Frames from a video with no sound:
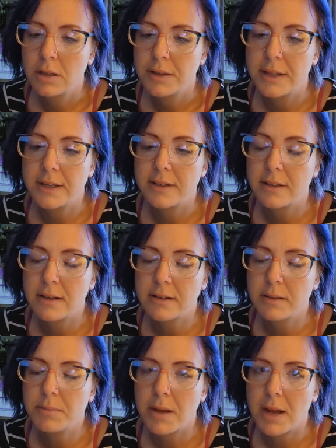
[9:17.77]
then it
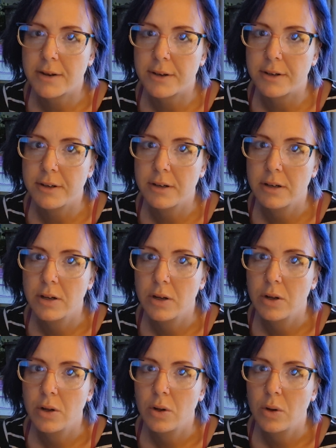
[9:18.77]
doesn't matter
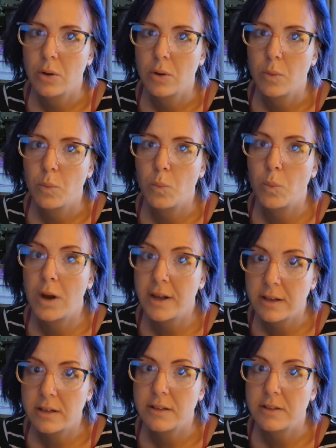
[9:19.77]

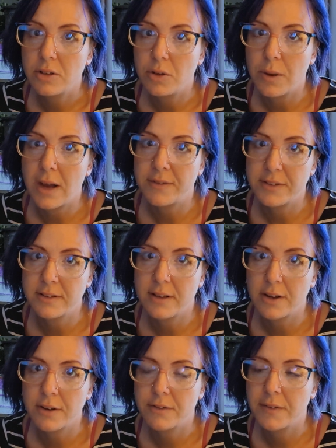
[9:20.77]
what you have to
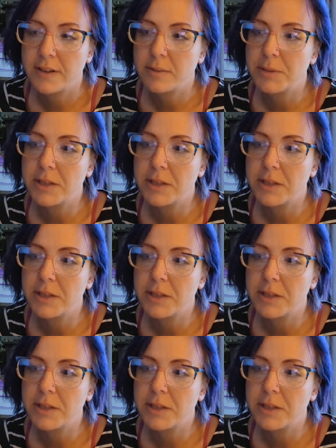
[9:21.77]
sacrifice,